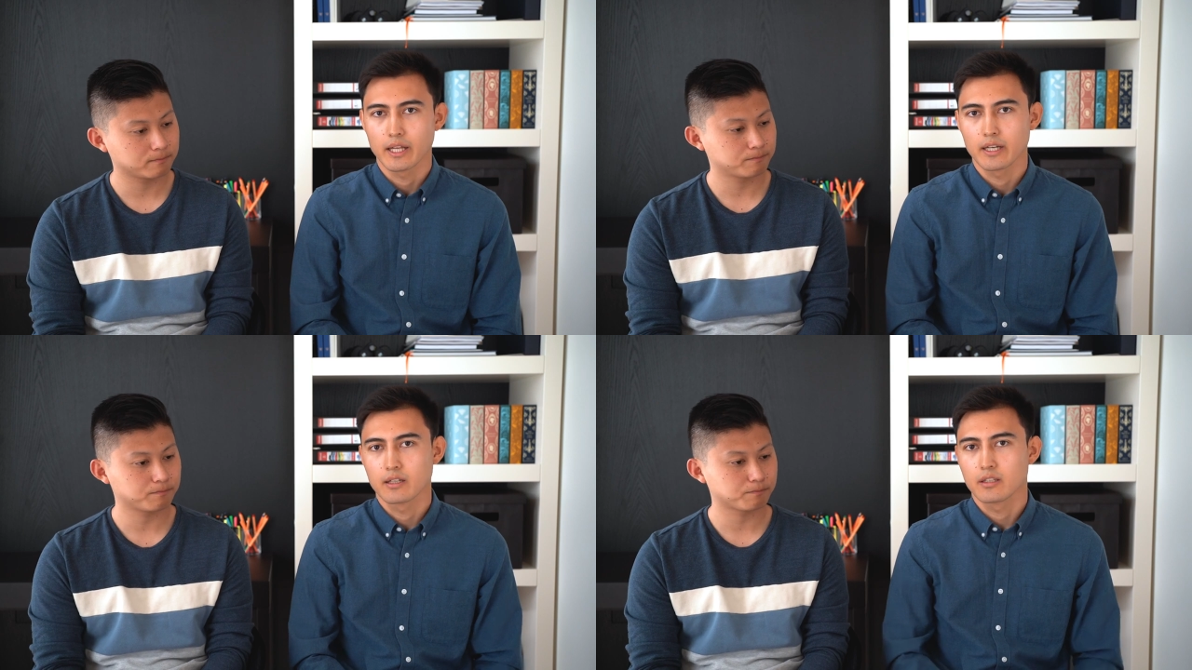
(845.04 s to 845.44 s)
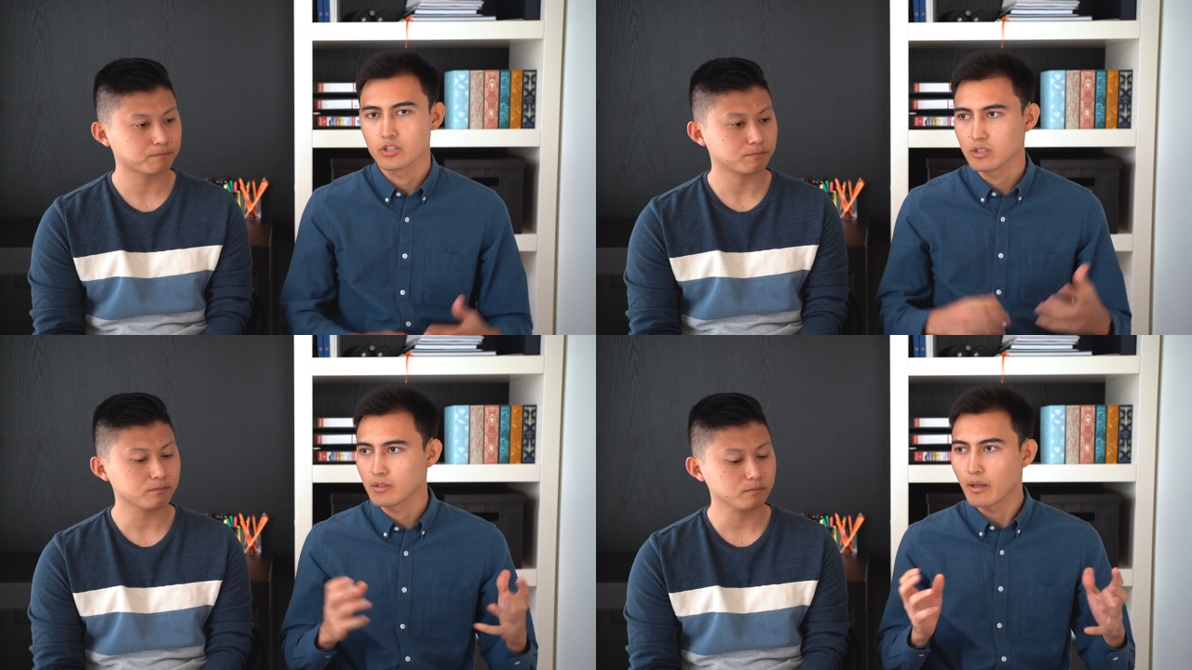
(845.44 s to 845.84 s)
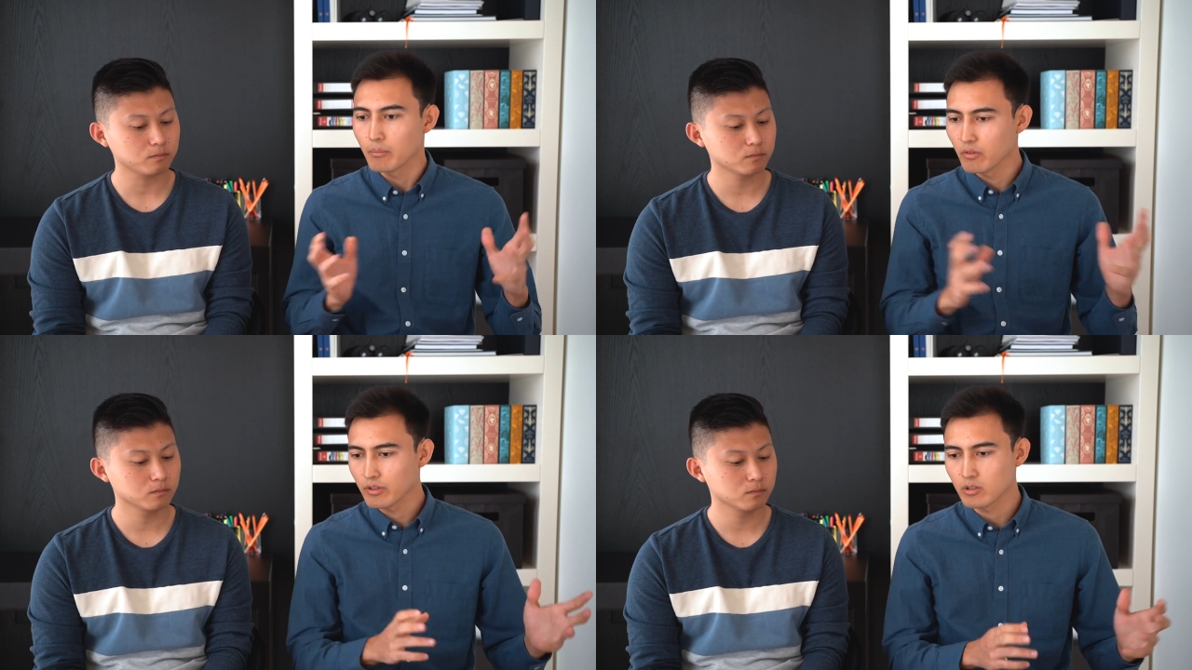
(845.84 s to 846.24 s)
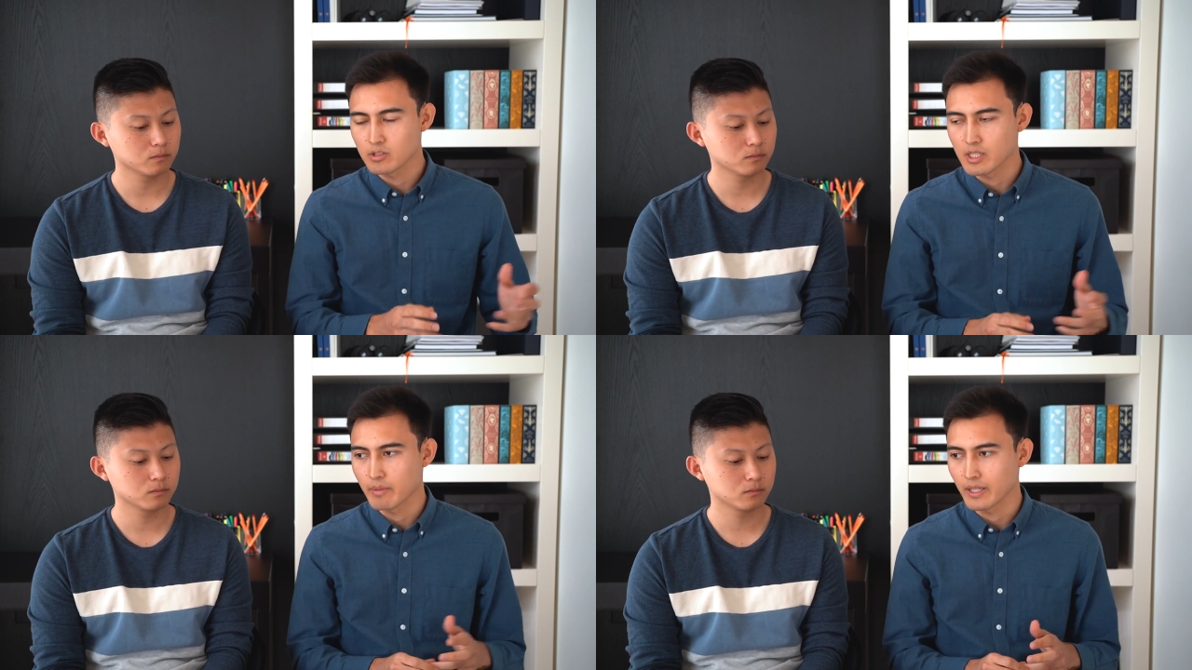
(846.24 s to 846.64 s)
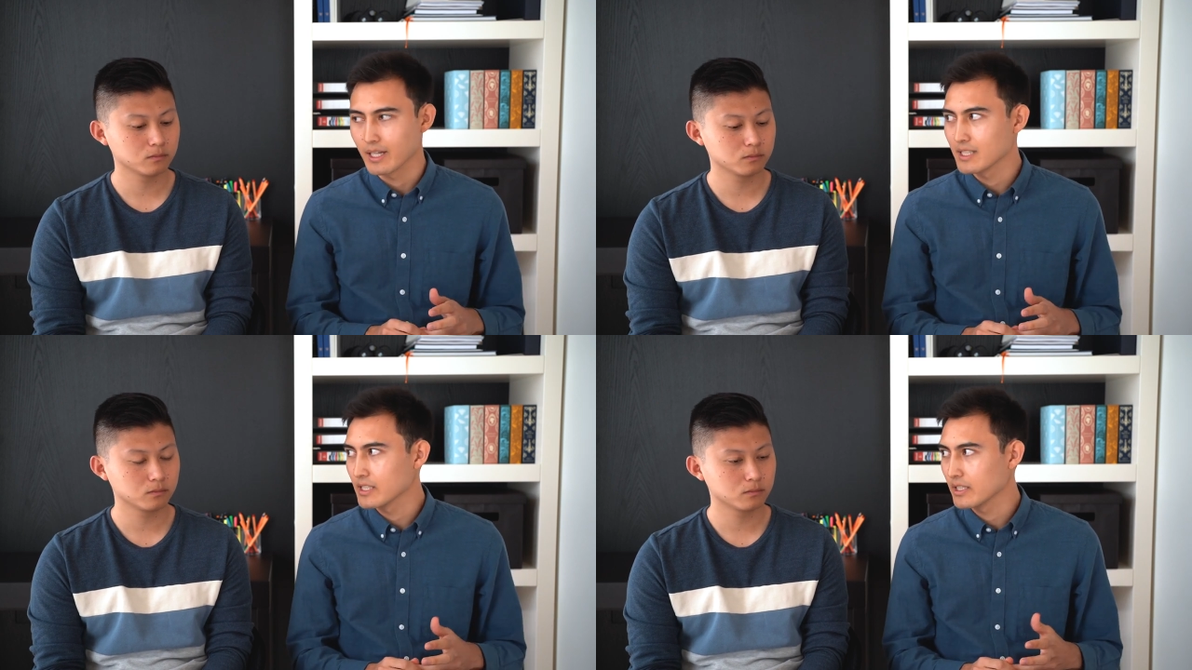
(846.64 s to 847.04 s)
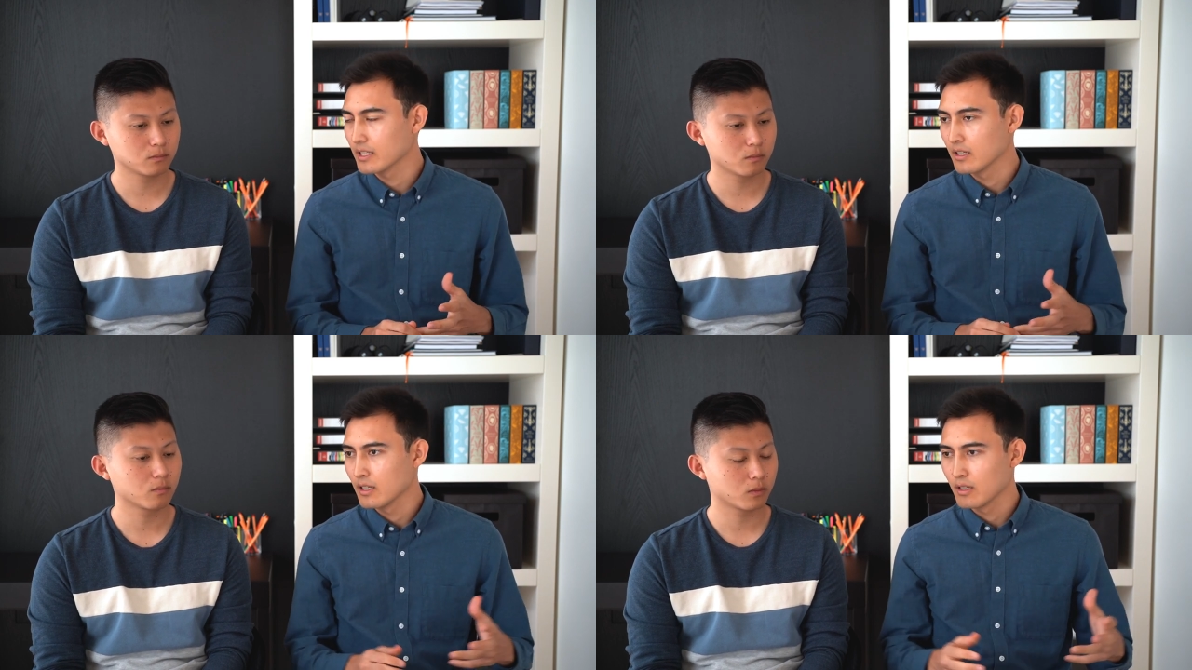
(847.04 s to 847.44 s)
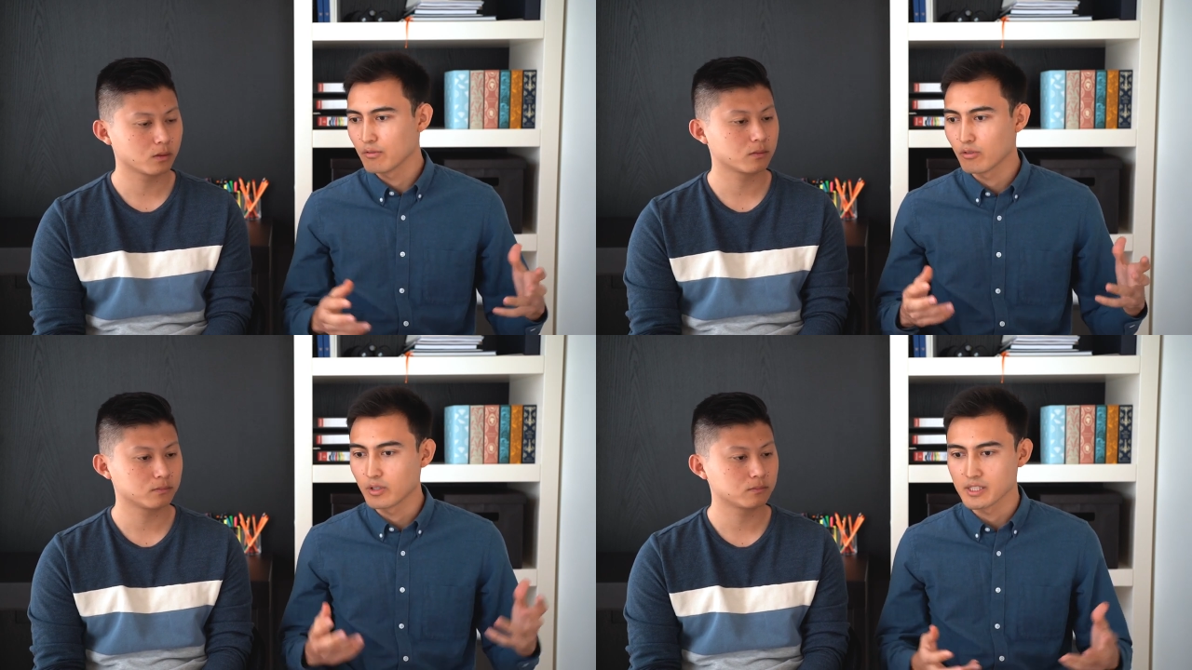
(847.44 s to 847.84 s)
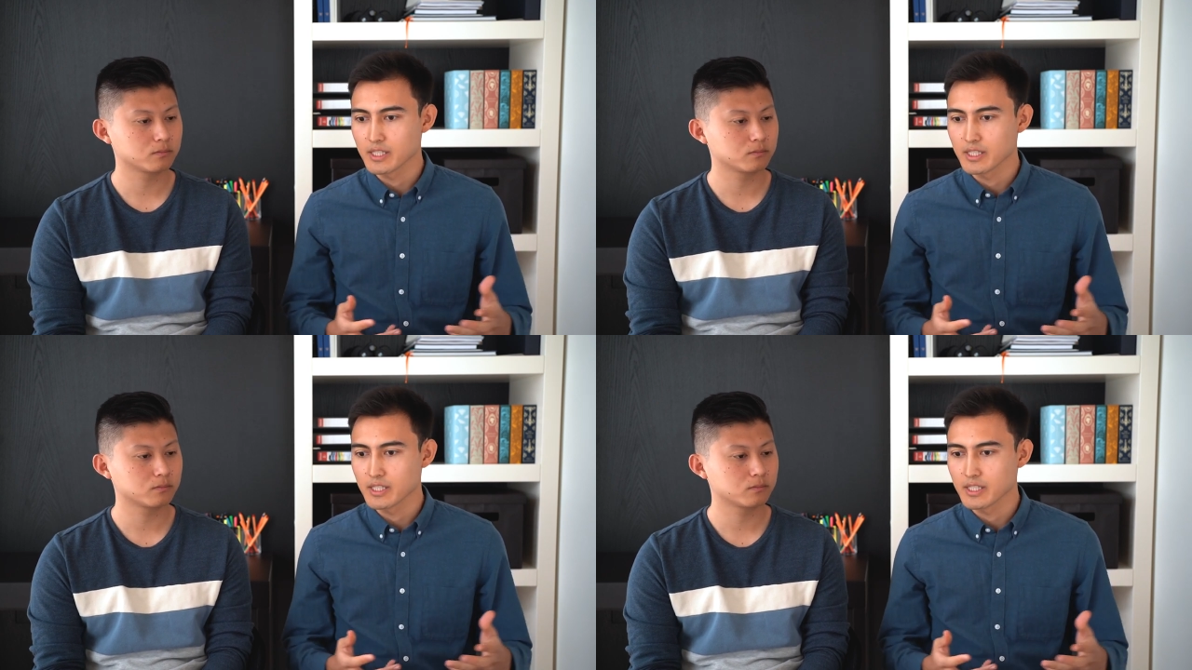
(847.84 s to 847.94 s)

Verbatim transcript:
Speaker 1: And just moving on to something else here, for